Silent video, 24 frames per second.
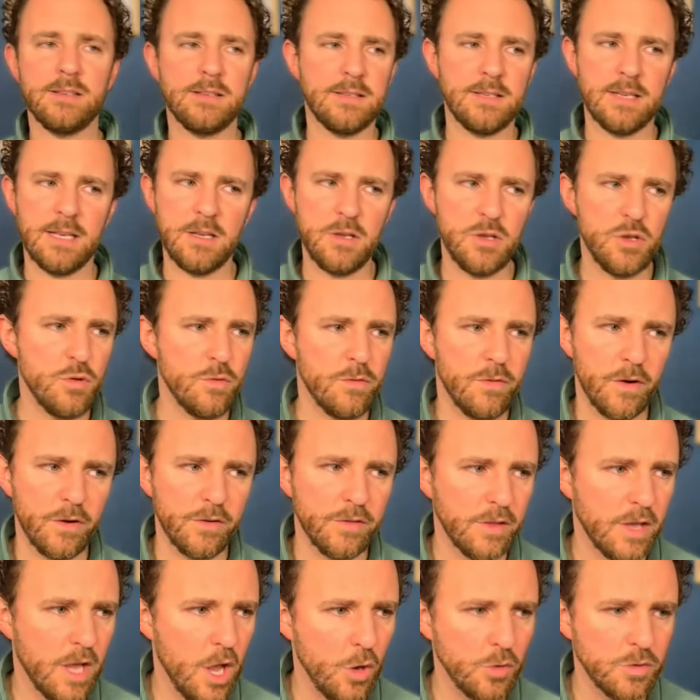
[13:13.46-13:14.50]
You've heard
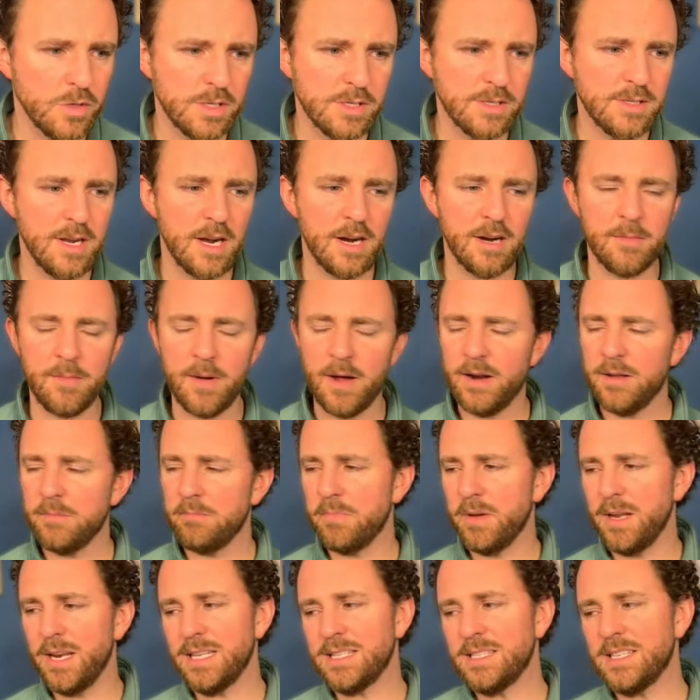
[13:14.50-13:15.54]
the coaches talk about it,
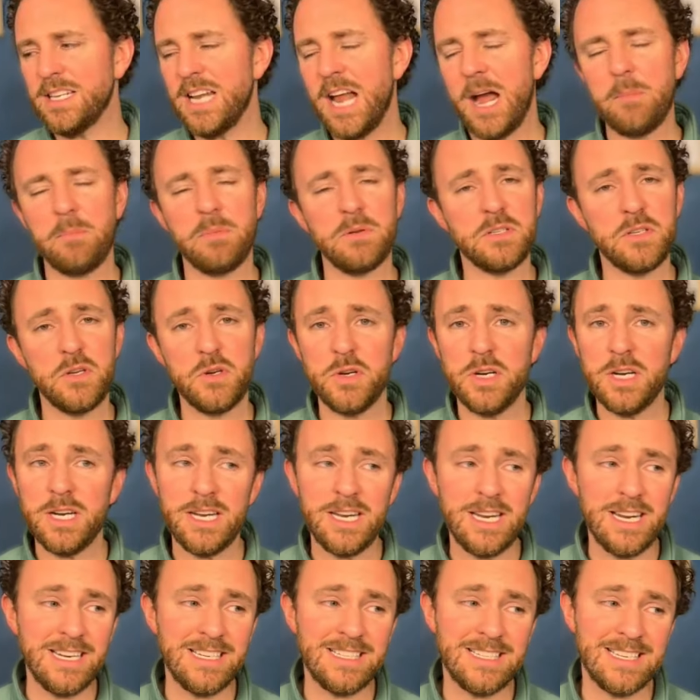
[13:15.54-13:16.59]
but it's an
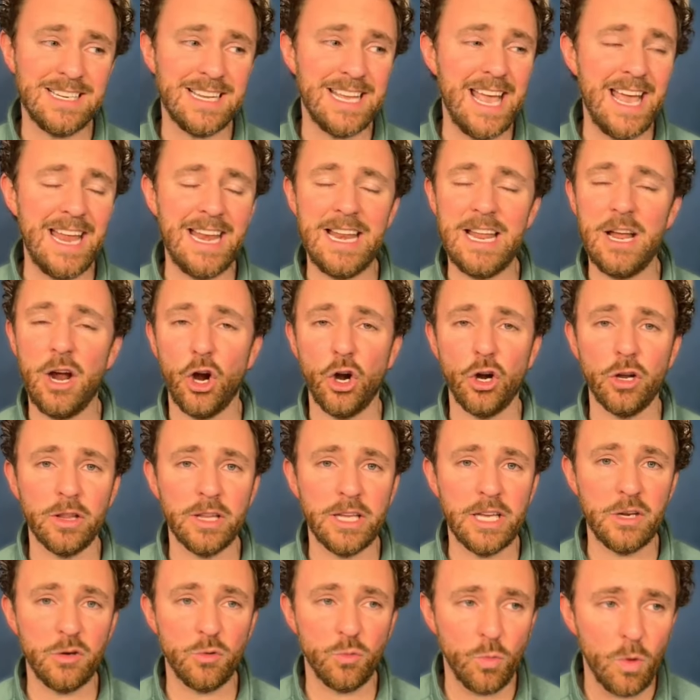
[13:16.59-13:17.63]
opportunity to get
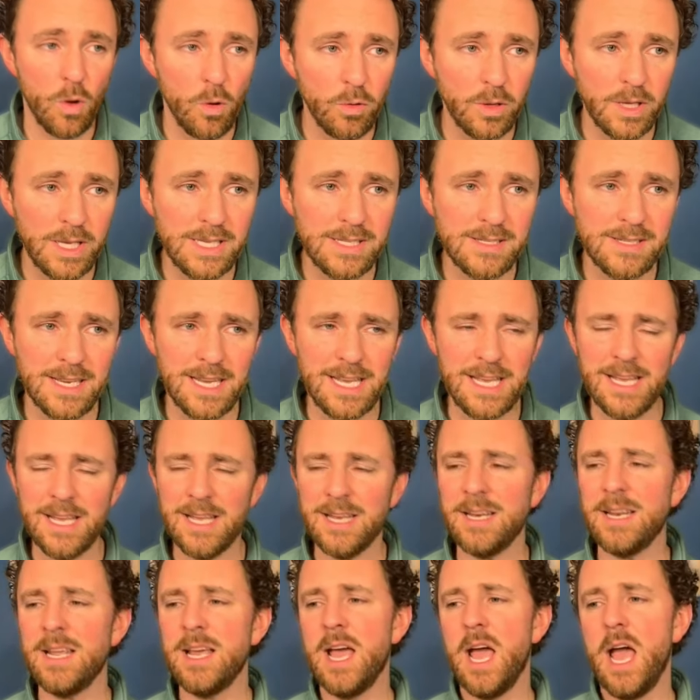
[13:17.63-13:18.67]
early enrollees
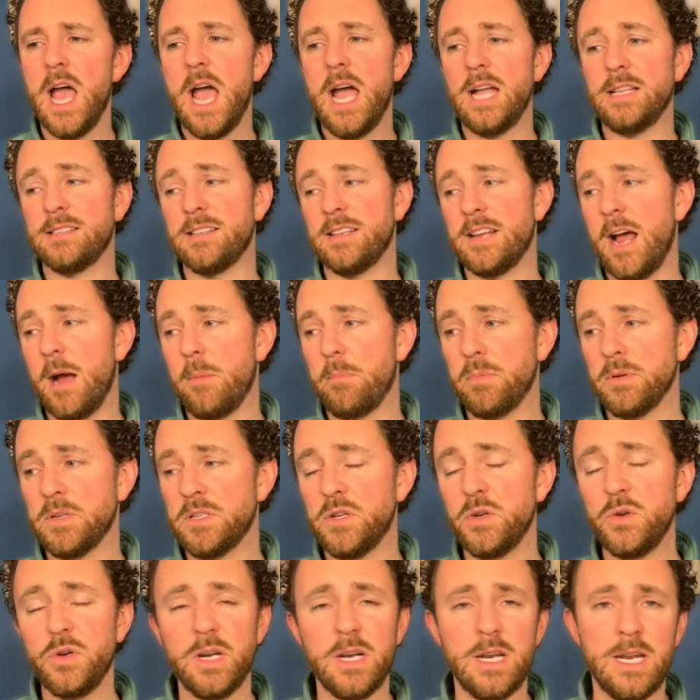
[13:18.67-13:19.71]
in. It's an
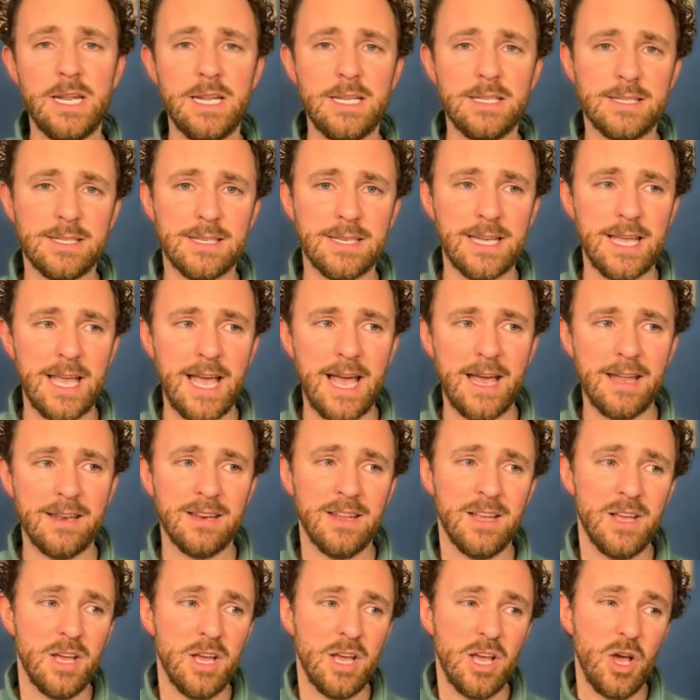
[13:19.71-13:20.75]
opportunity to get
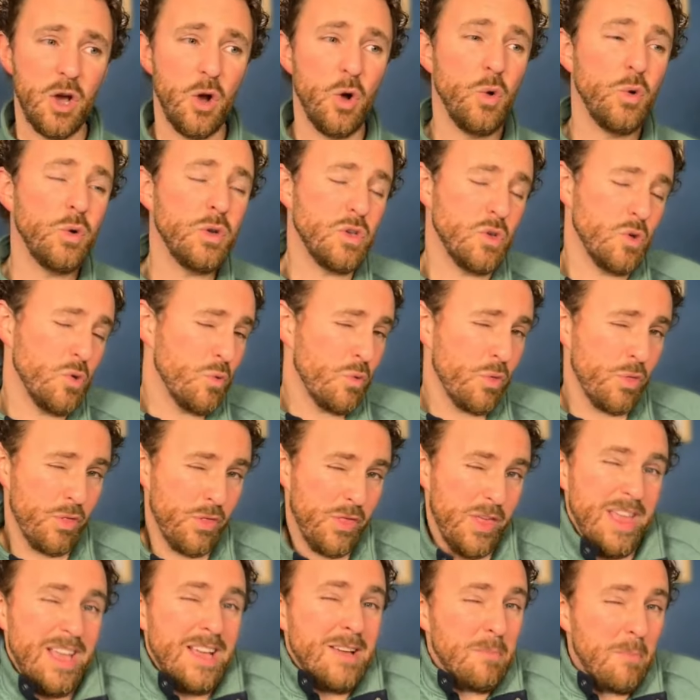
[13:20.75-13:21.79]
who you
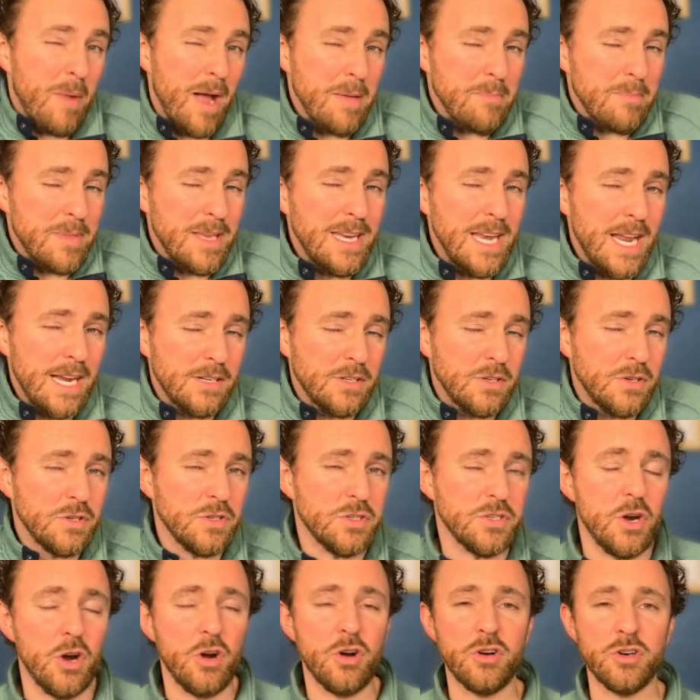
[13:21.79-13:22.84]
think might be next year
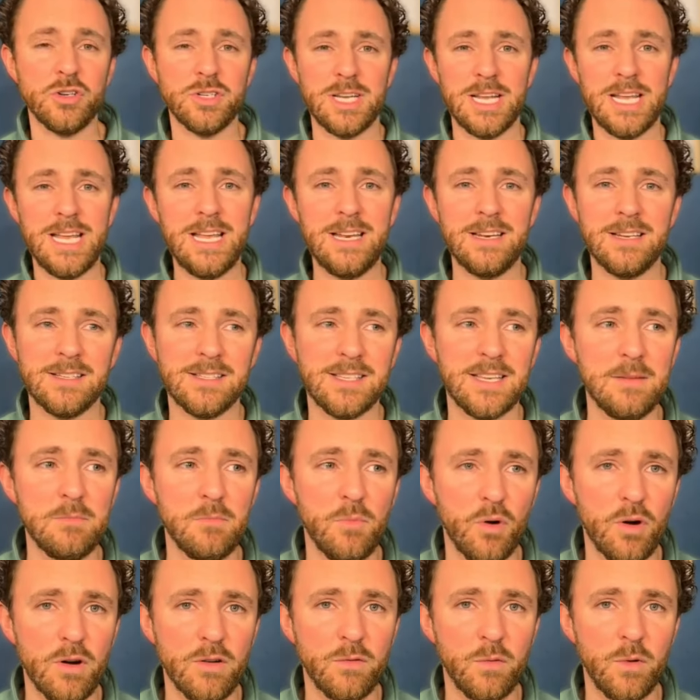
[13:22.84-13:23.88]
starters in to see
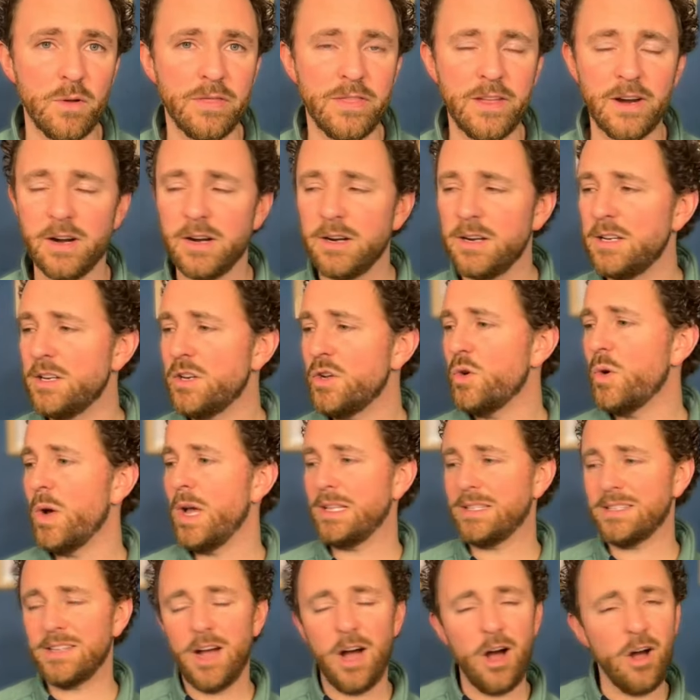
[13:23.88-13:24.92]
more of what they're going to do.
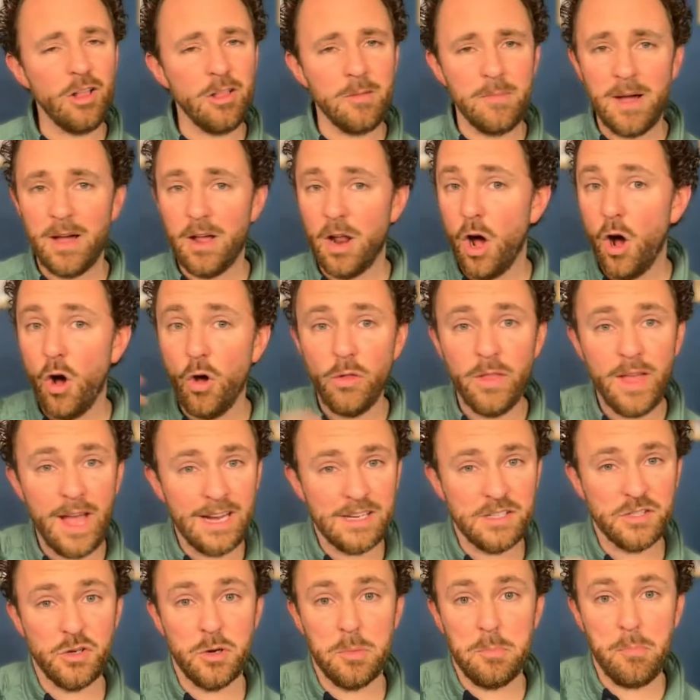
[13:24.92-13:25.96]
It's all about all the
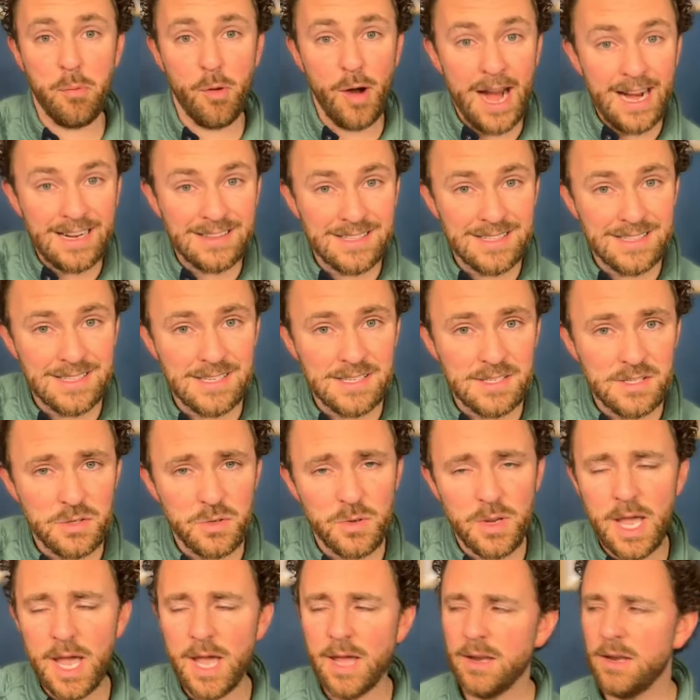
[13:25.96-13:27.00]
extra practices you
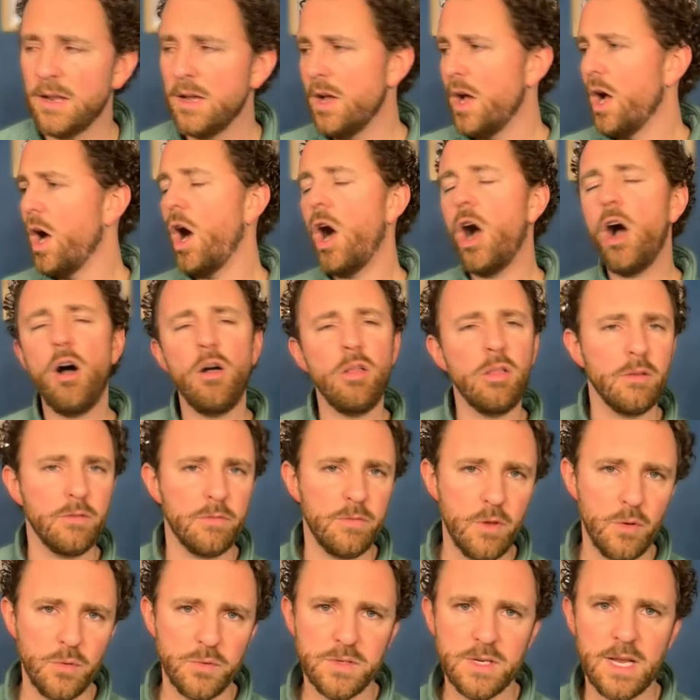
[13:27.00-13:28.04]
get, all of
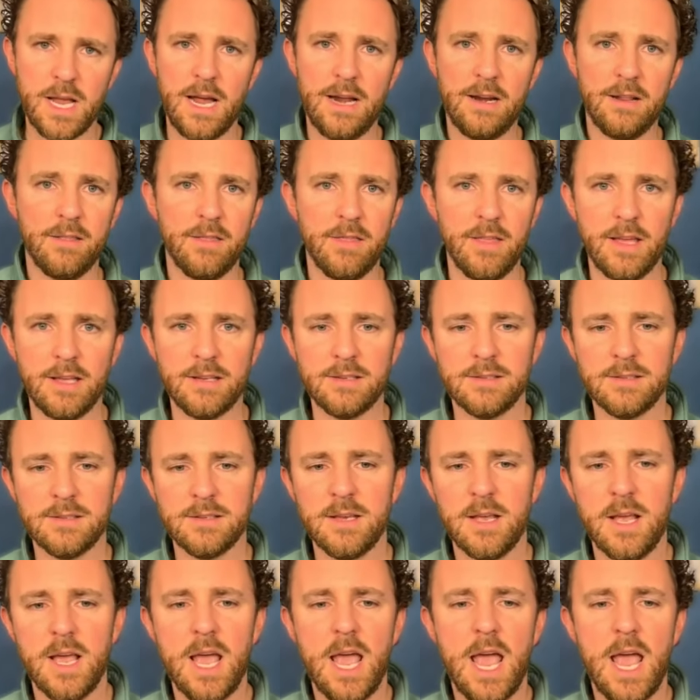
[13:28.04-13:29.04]
those kind of things.